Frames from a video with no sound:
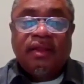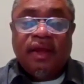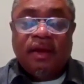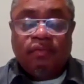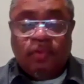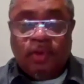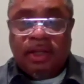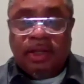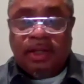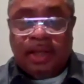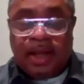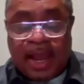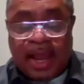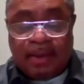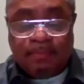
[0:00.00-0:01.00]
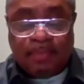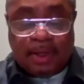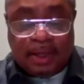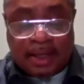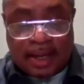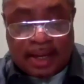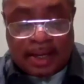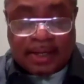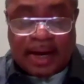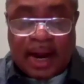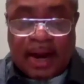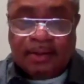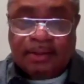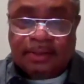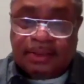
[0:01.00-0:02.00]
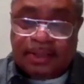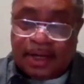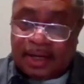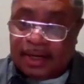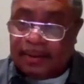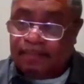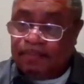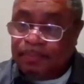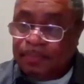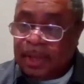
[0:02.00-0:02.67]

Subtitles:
that we can begin our study.